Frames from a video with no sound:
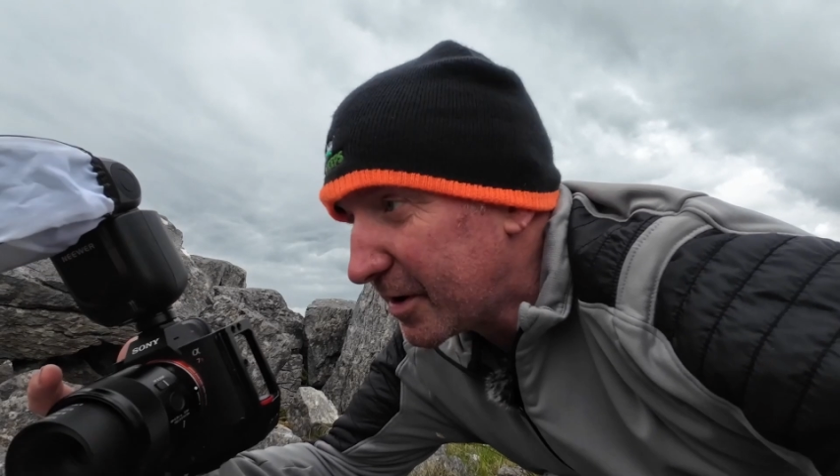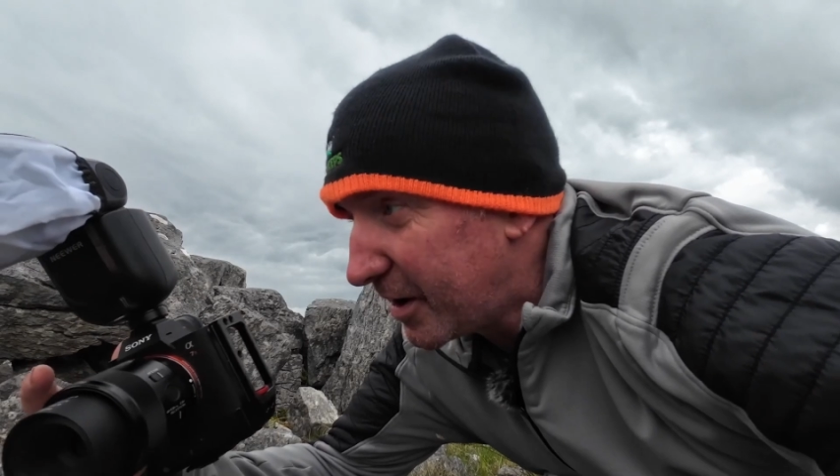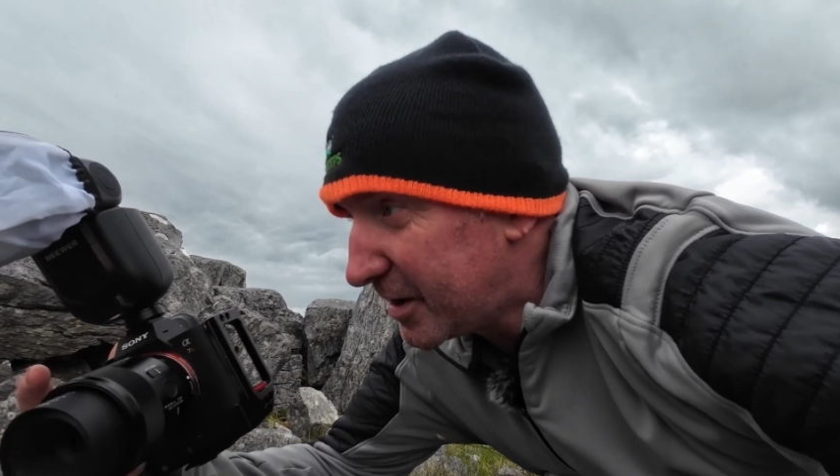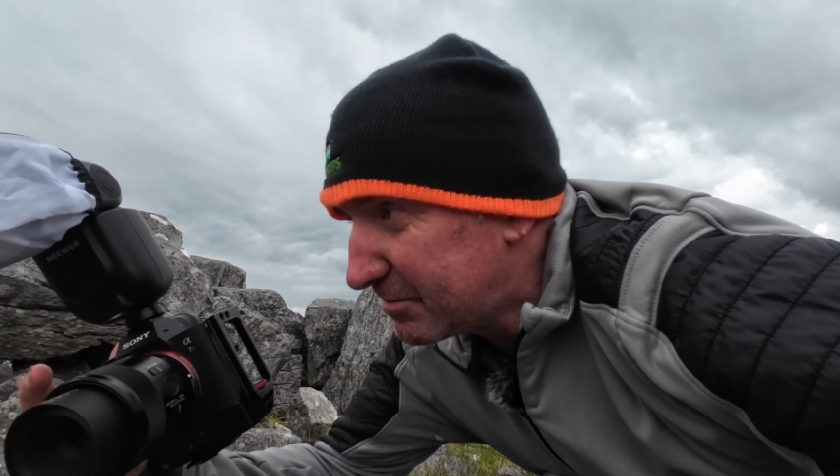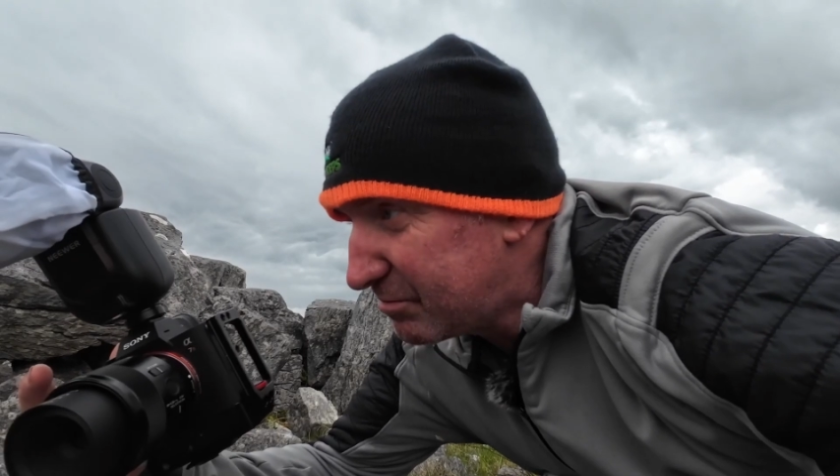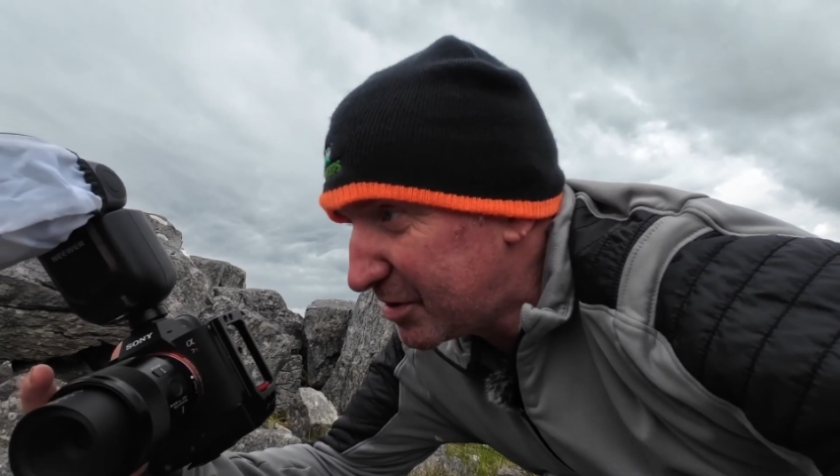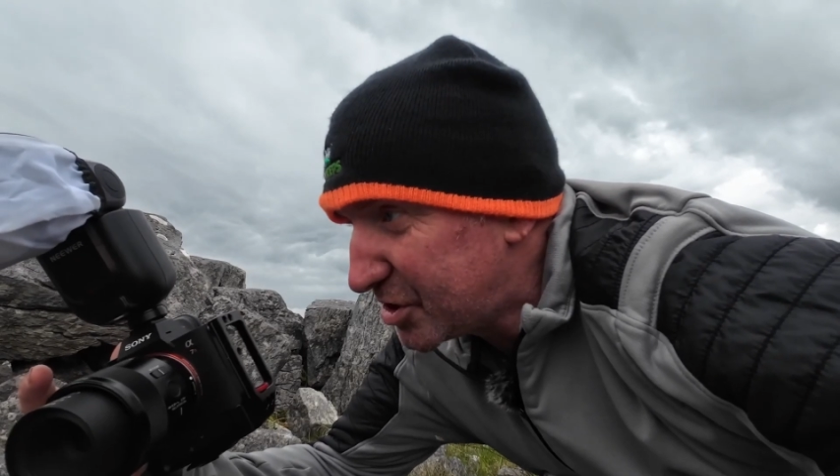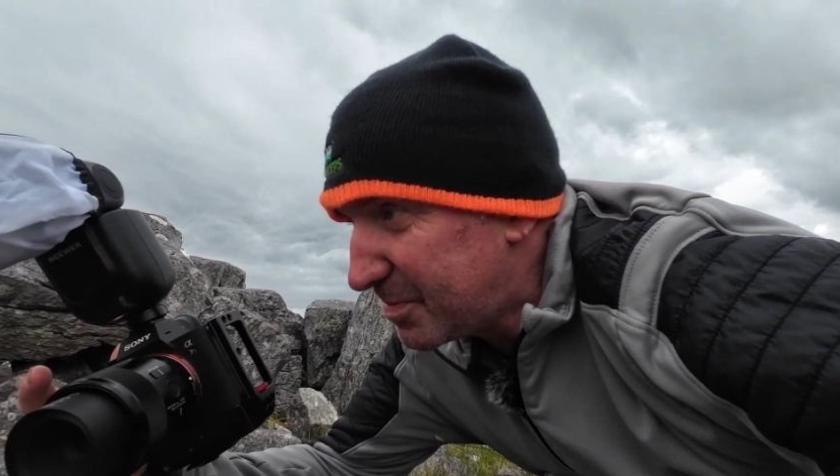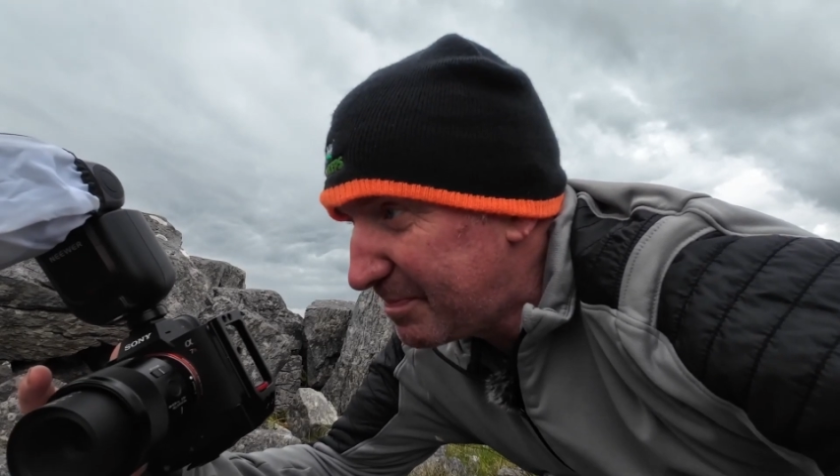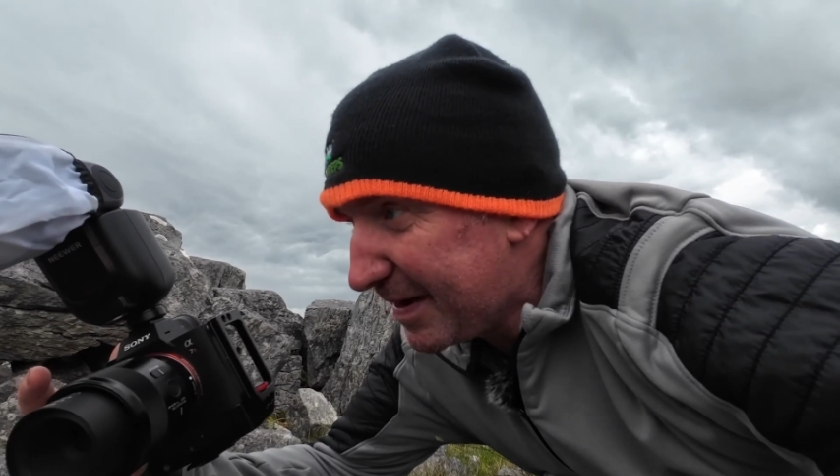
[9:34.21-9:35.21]
and
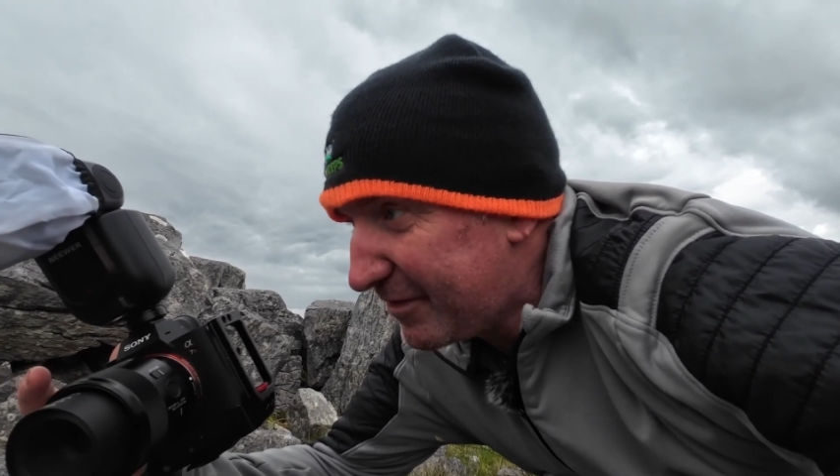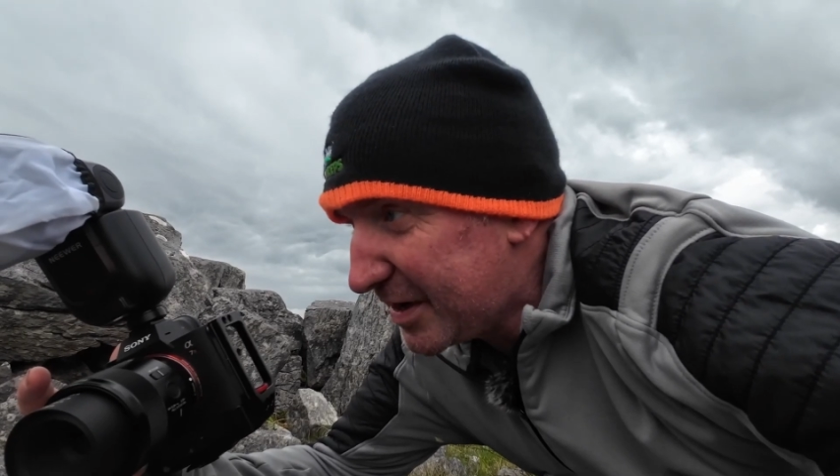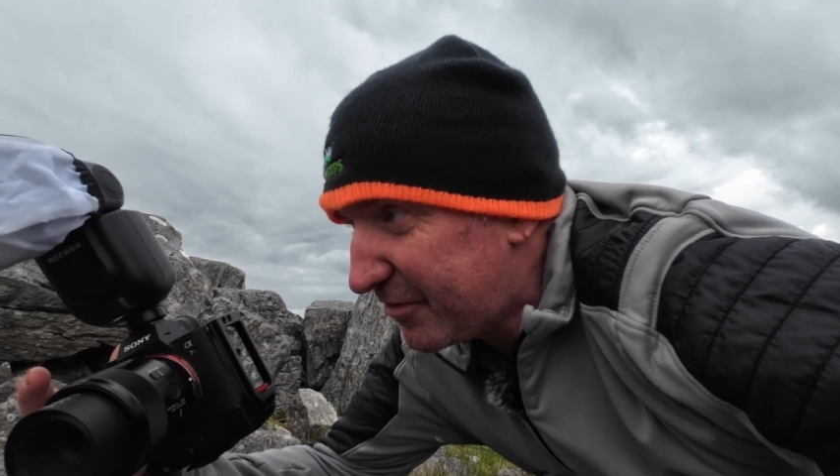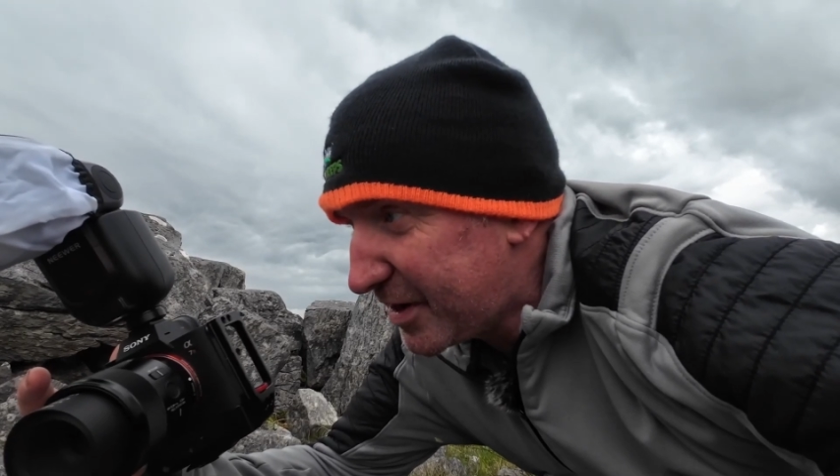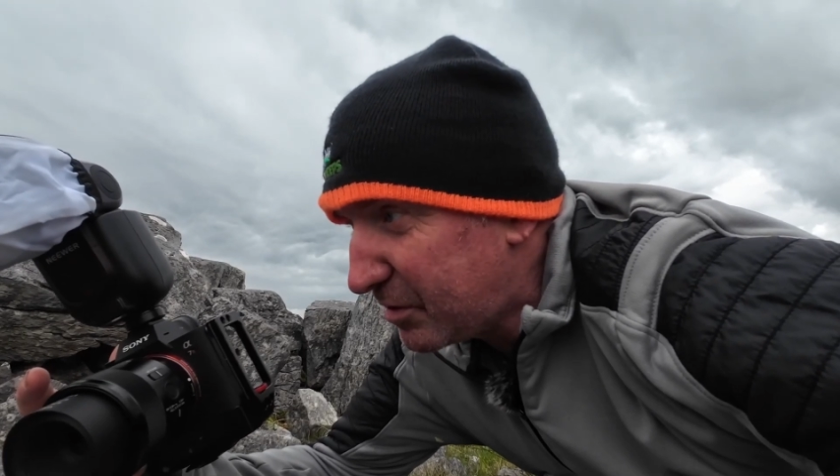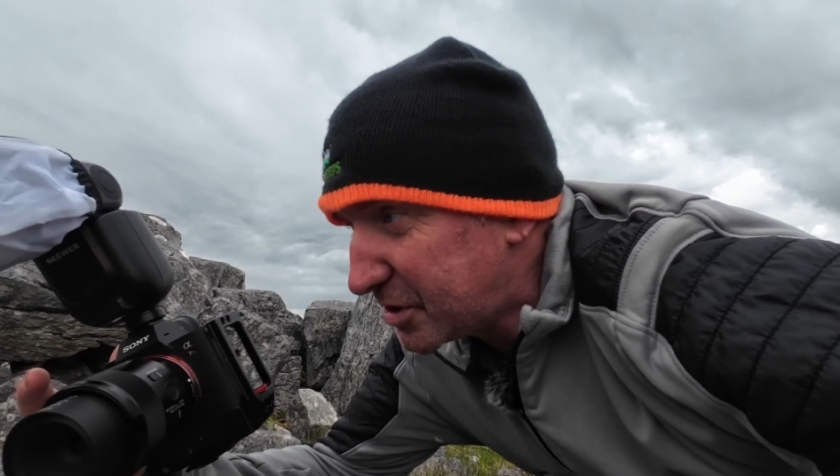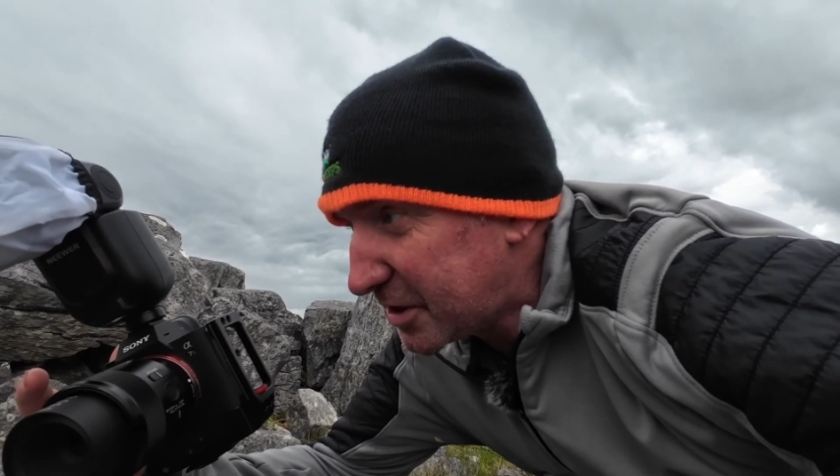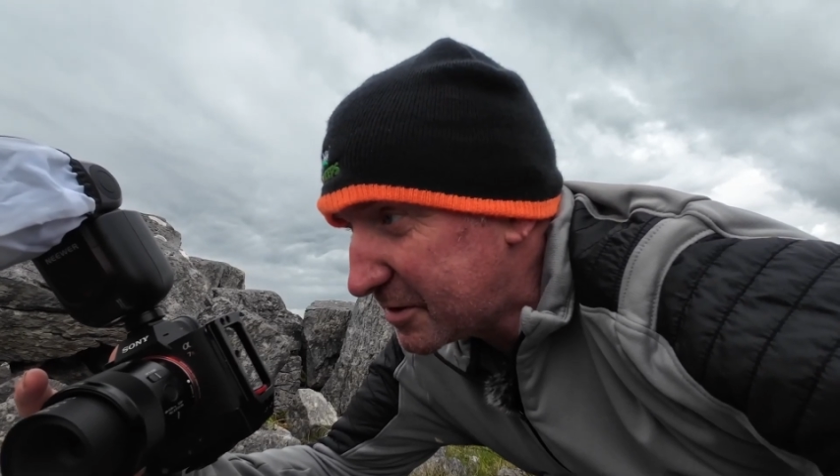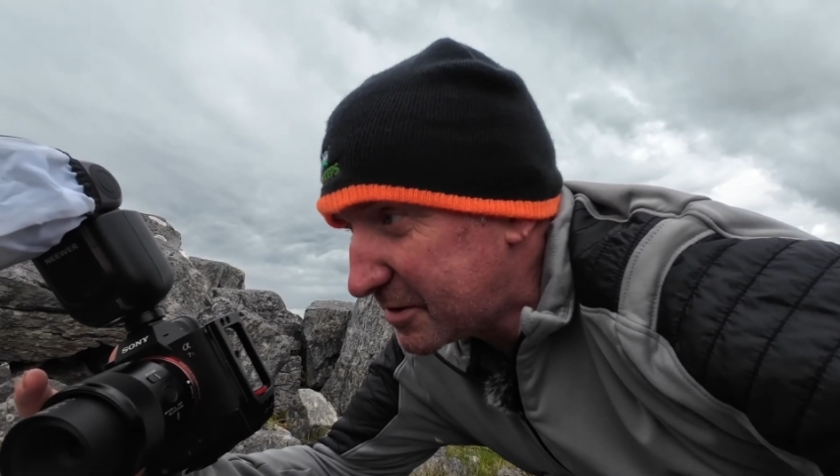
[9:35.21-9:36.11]
just a bit of a diffuser.